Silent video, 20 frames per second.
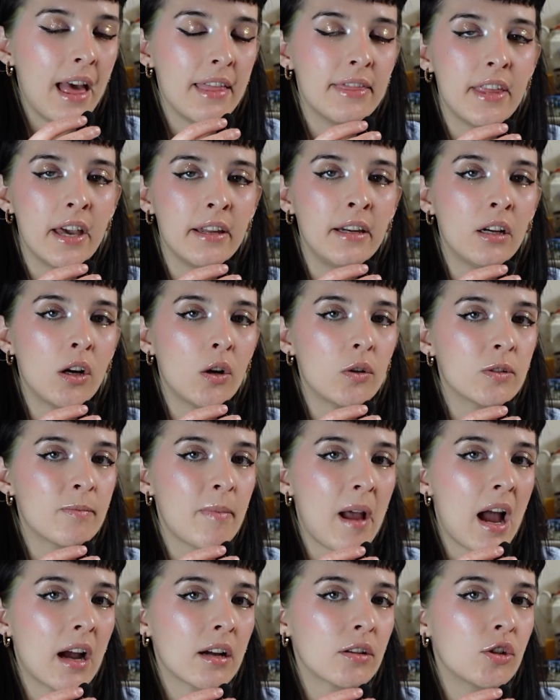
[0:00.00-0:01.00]
And then it goes
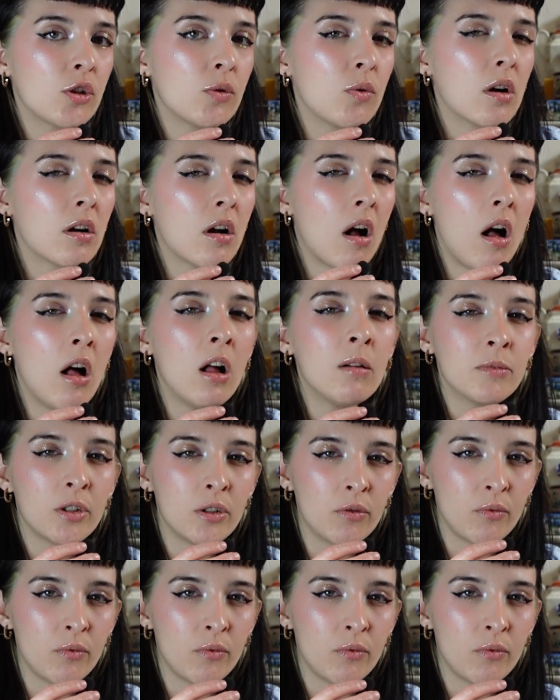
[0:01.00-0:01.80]
back to a calmer